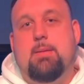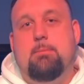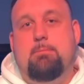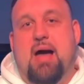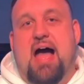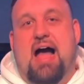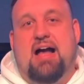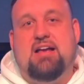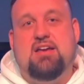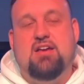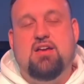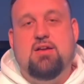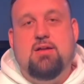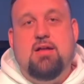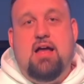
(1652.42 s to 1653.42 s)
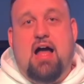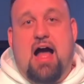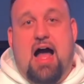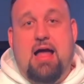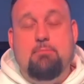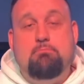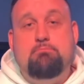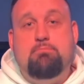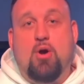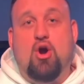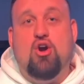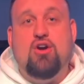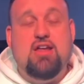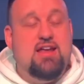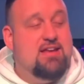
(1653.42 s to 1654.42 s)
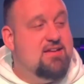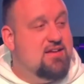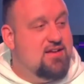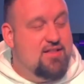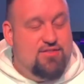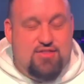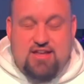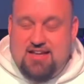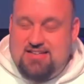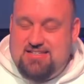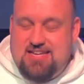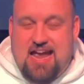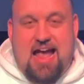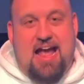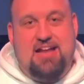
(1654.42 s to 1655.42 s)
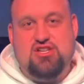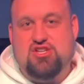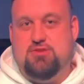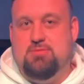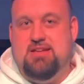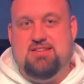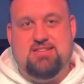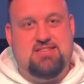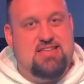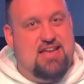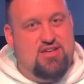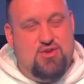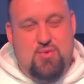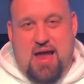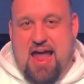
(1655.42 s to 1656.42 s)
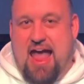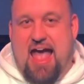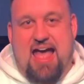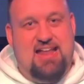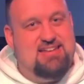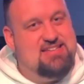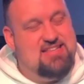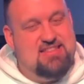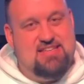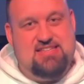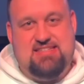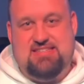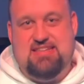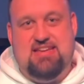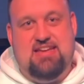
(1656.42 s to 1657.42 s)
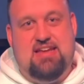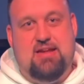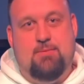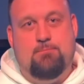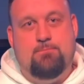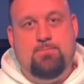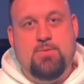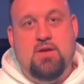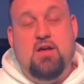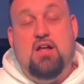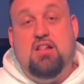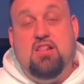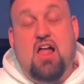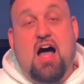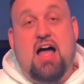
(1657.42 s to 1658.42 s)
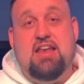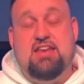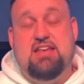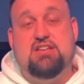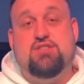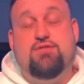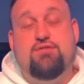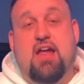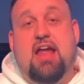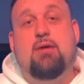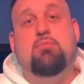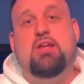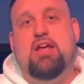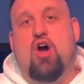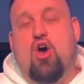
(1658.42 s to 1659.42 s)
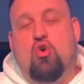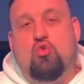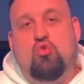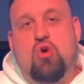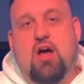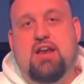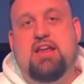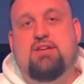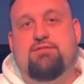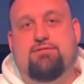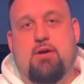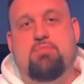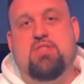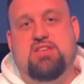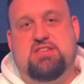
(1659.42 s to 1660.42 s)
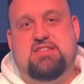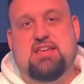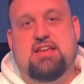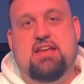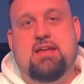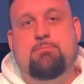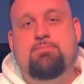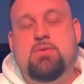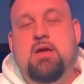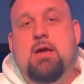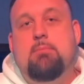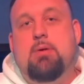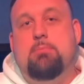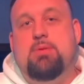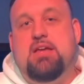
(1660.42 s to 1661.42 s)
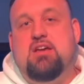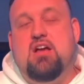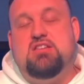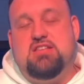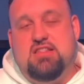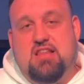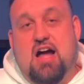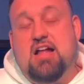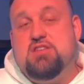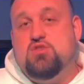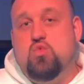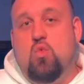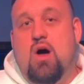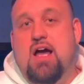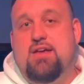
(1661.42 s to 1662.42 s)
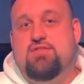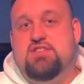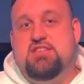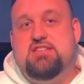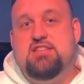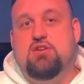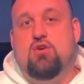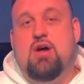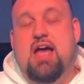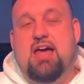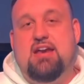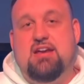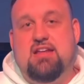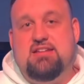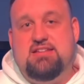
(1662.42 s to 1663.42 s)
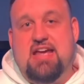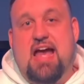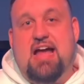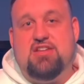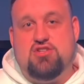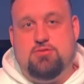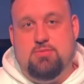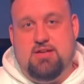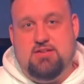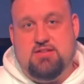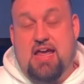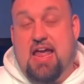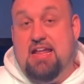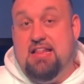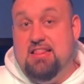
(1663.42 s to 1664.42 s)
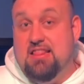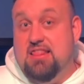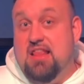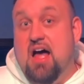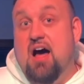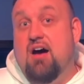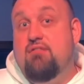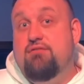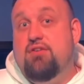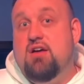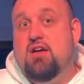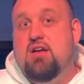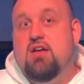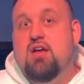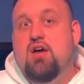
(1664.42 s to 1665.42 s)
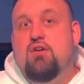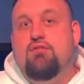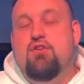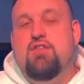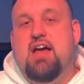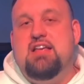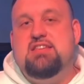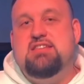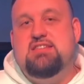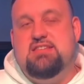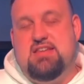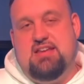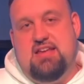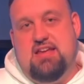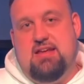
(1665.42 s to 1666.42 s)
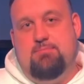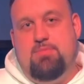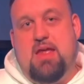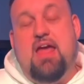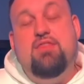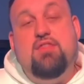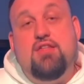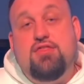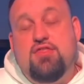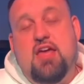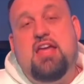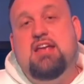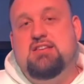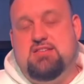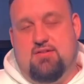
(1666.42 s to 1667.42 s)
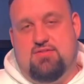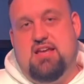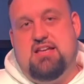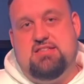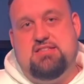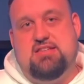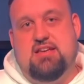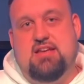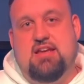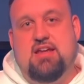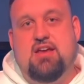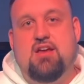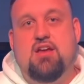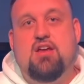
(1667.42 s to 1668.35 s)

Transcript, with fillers: back. I'm burning the attachments that you had to this city. Lot and his family are running from the city, but because Lot's wife still had an attachment, a love for that city and the things of that city,